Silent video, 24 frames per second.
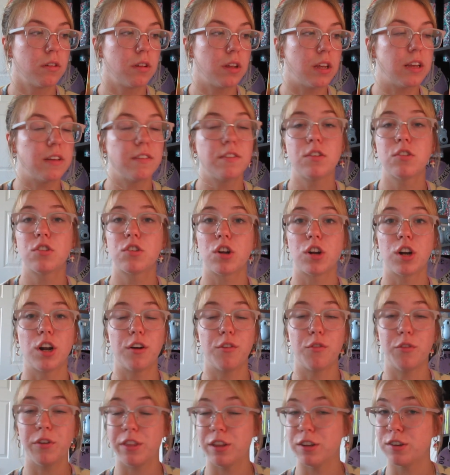if you start
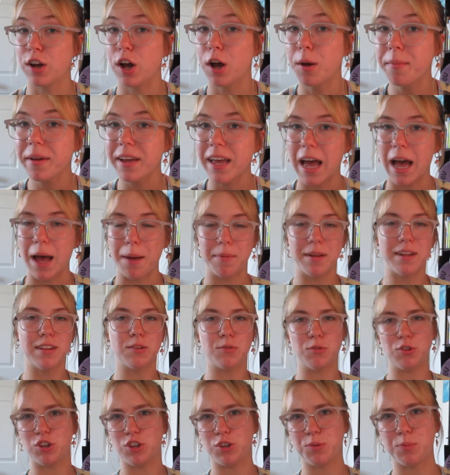off with atomic
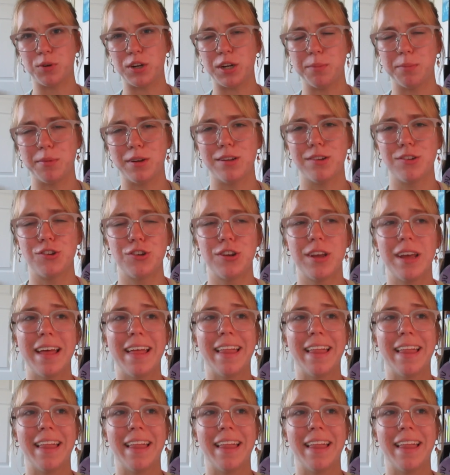habits, which is pretty much